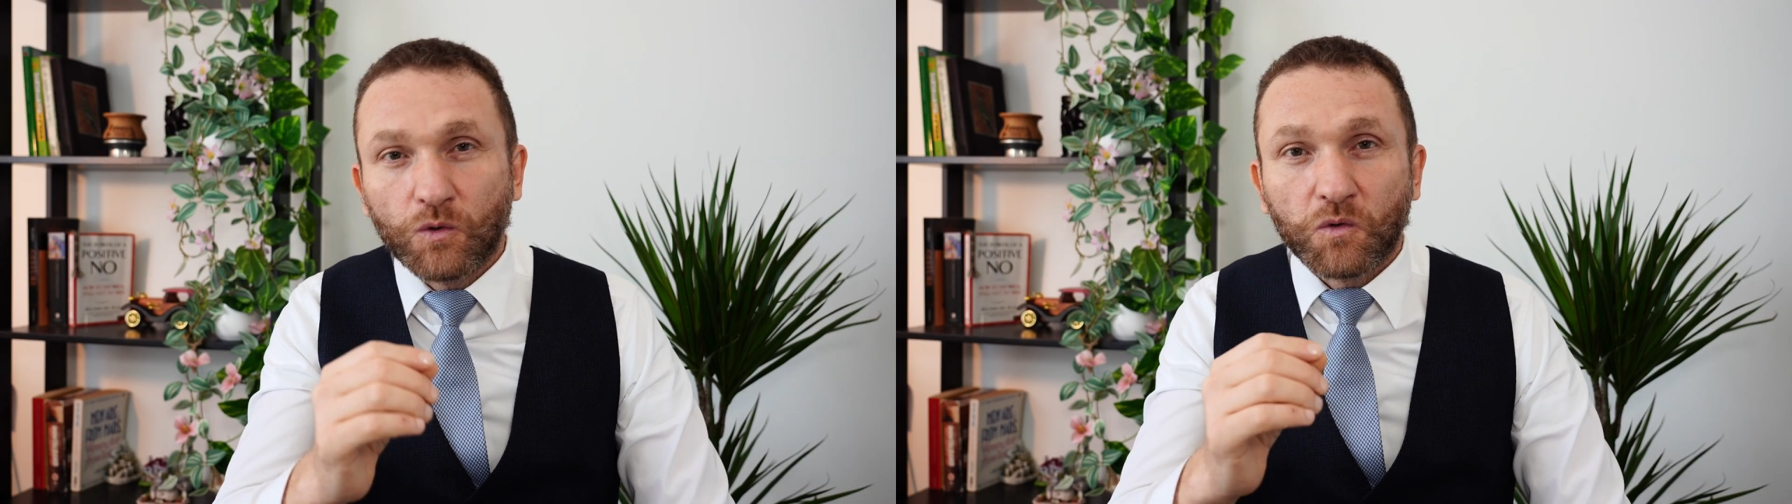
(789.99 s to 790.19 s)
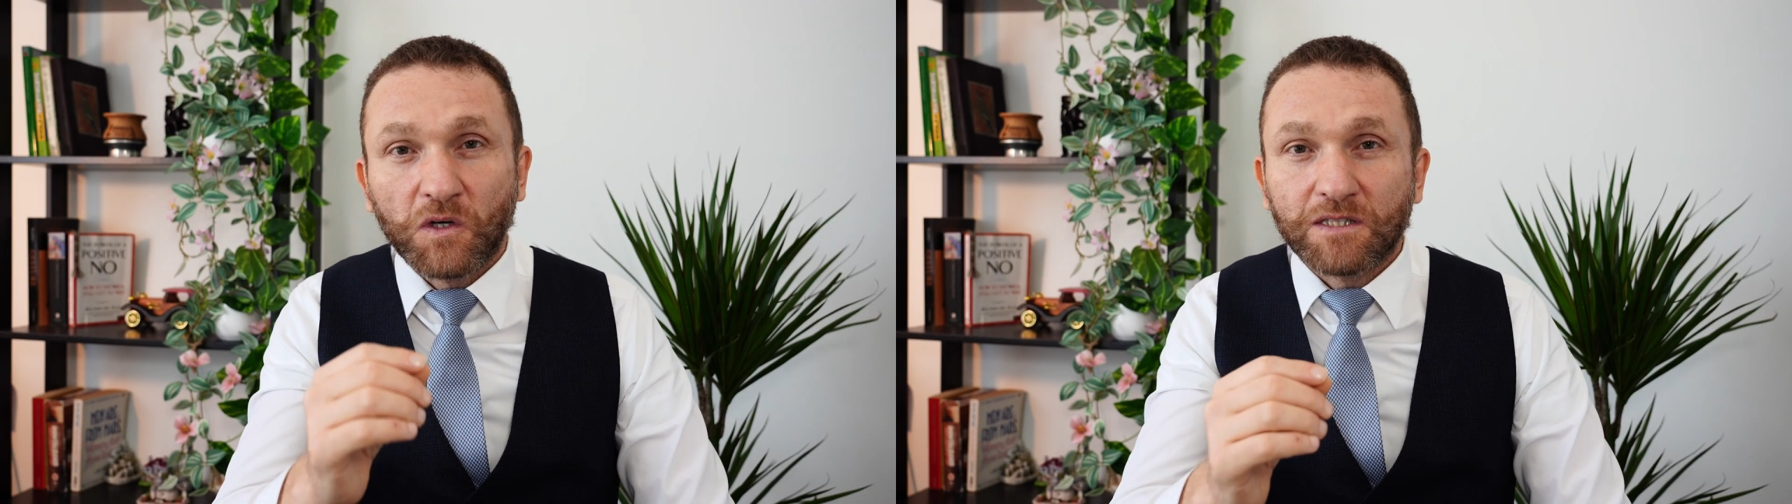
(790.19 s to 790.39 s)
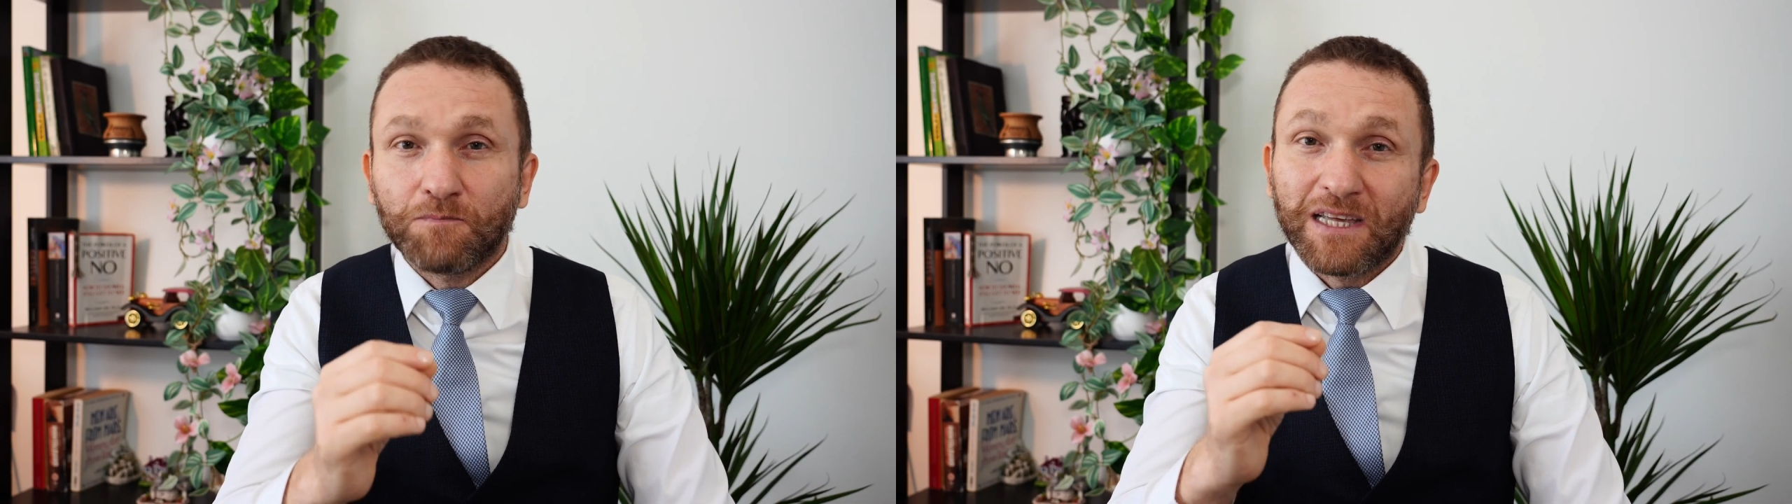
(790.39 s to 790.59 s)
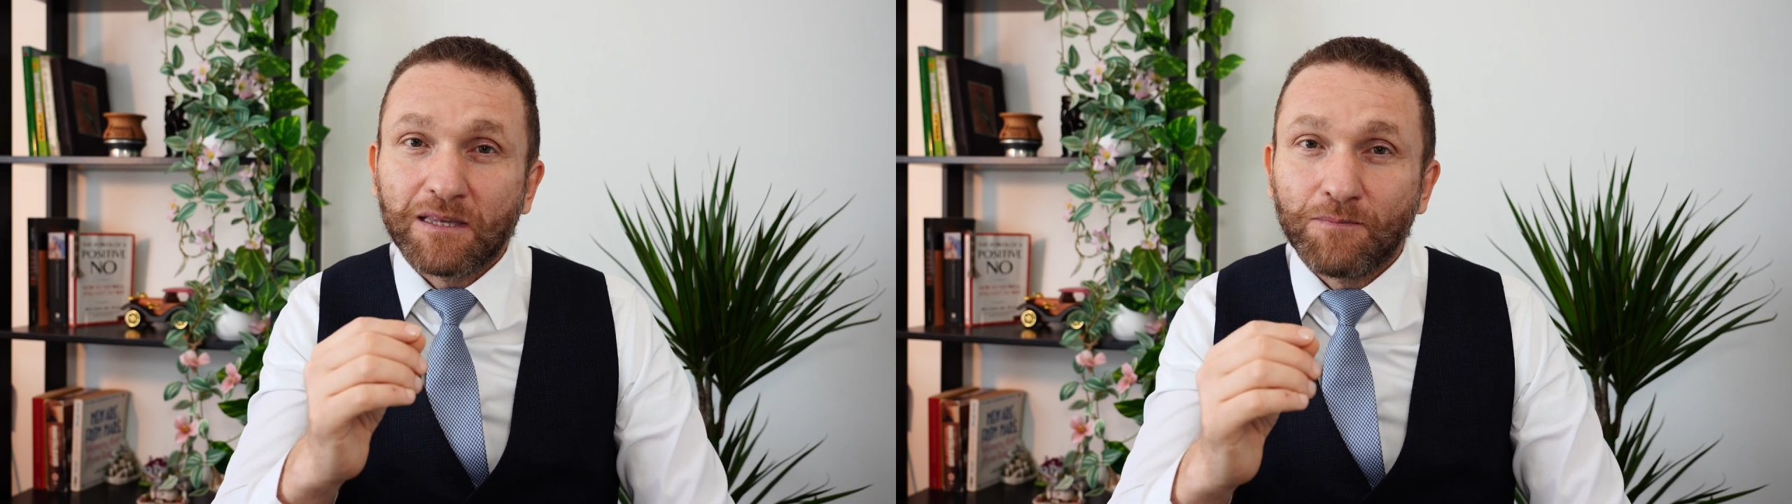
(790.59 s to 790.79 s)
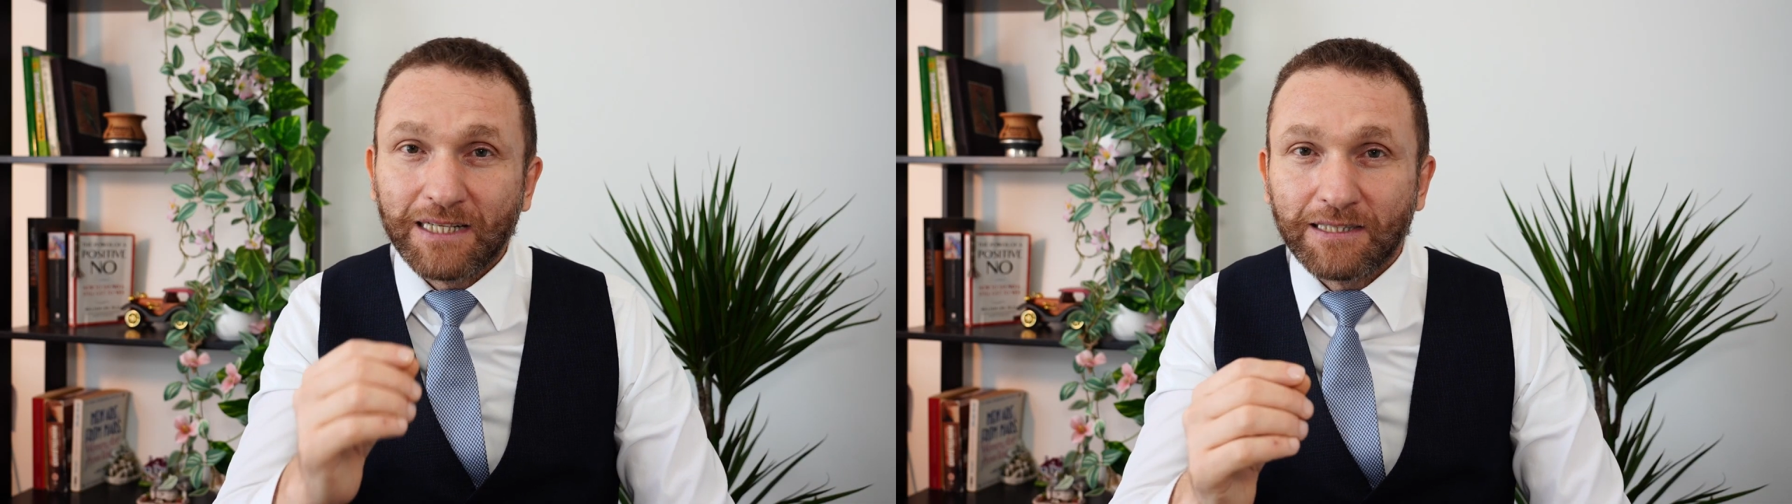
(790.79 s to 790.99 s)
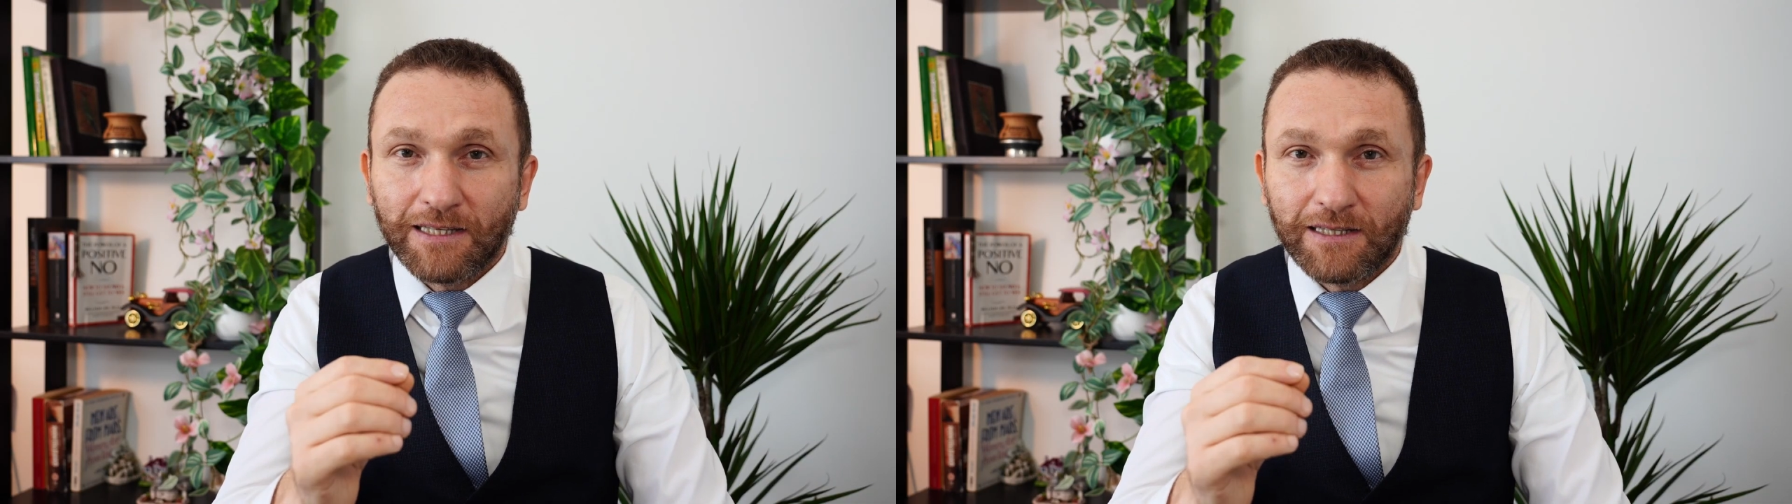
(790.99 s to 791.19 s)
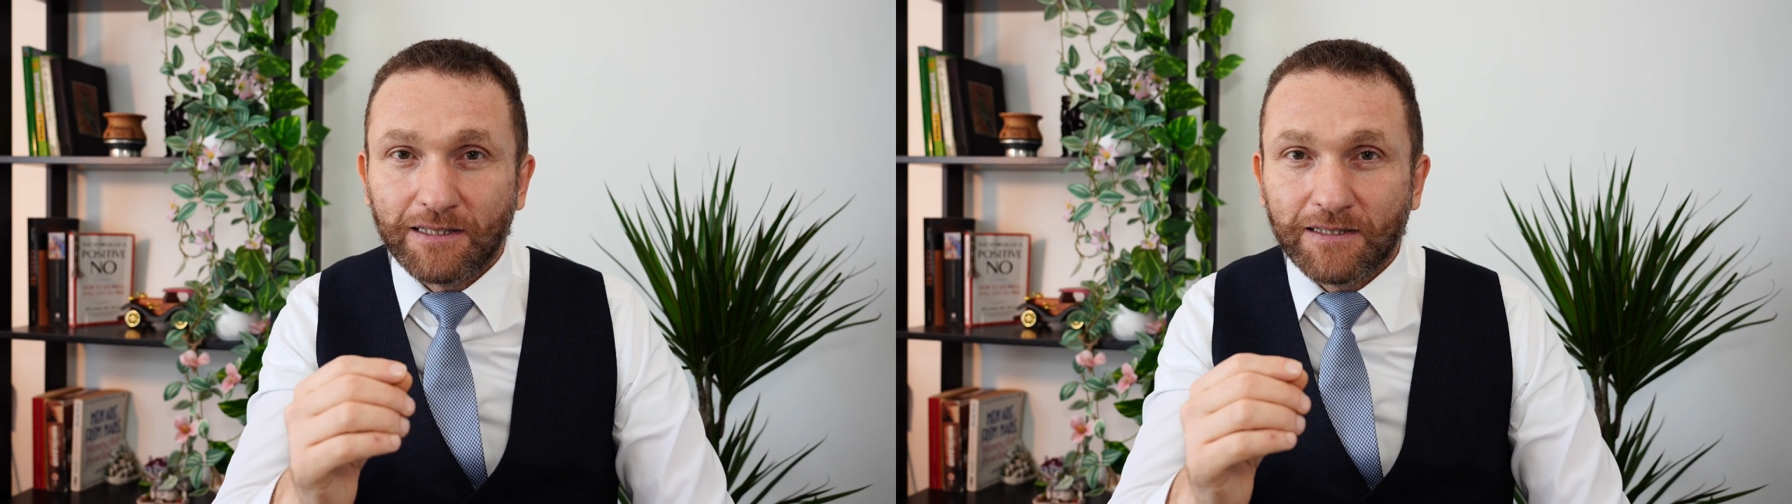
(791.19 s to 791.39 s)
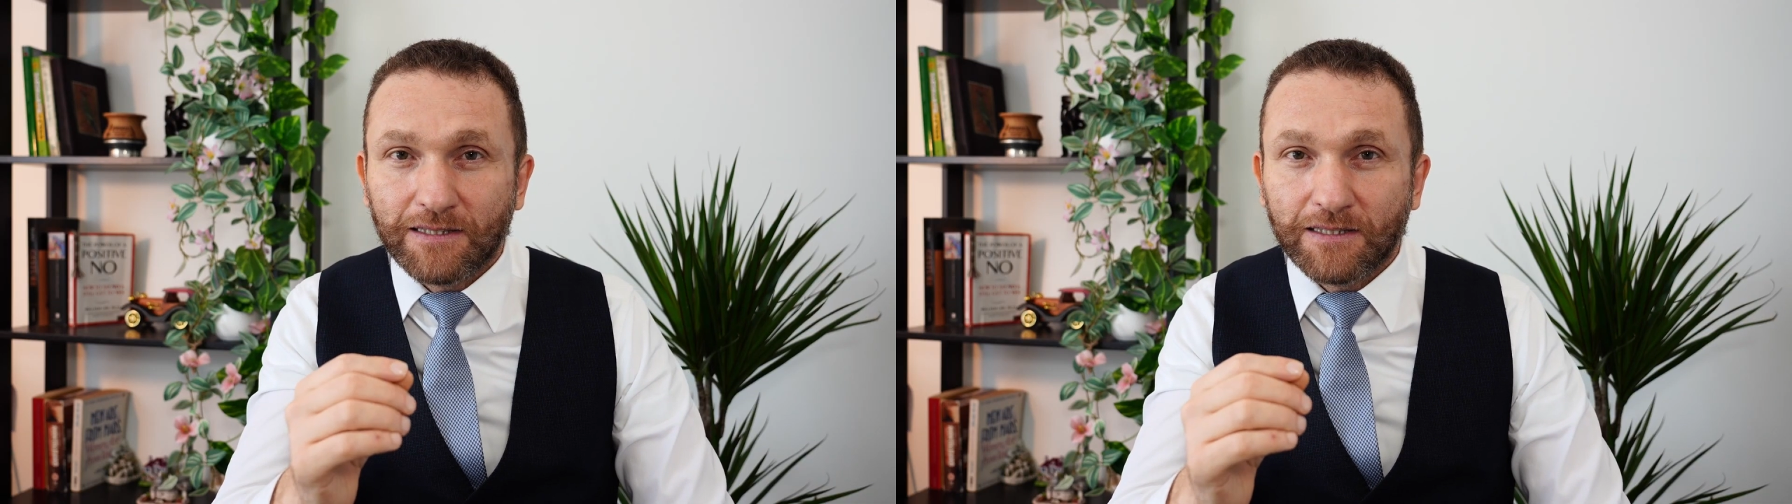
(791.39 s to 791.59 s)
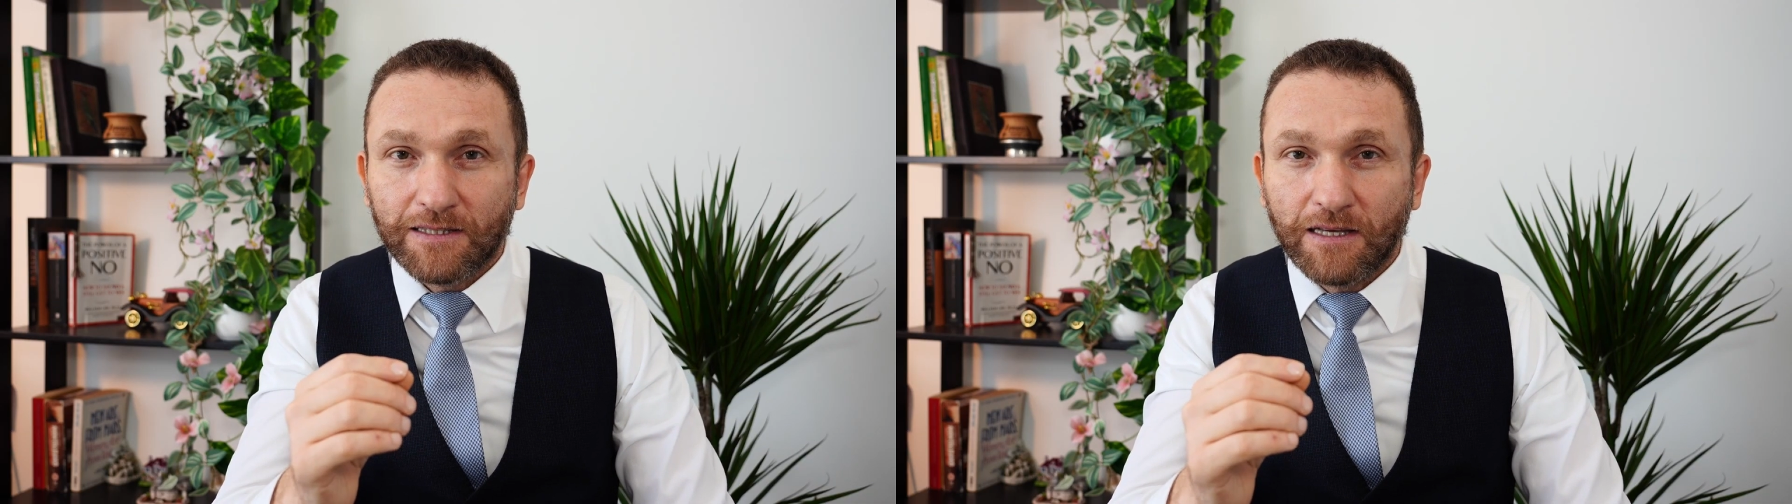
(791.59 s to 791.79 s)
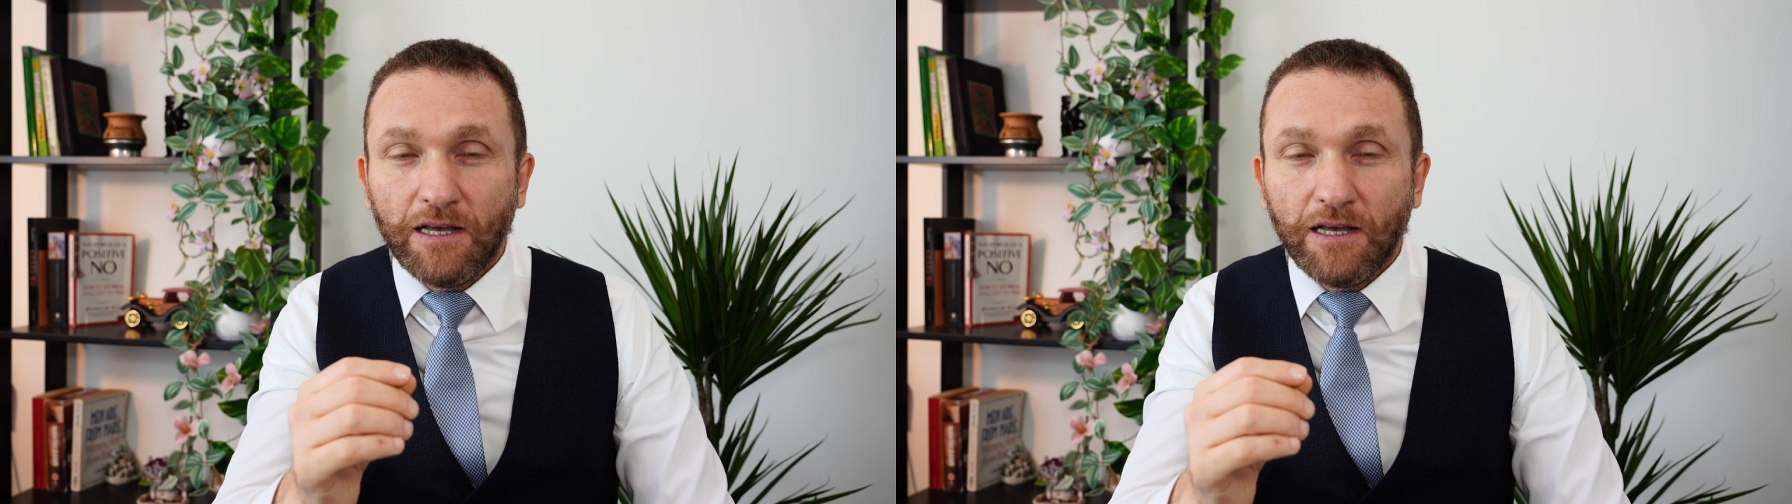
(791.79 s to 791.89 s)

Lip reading: trust mathematics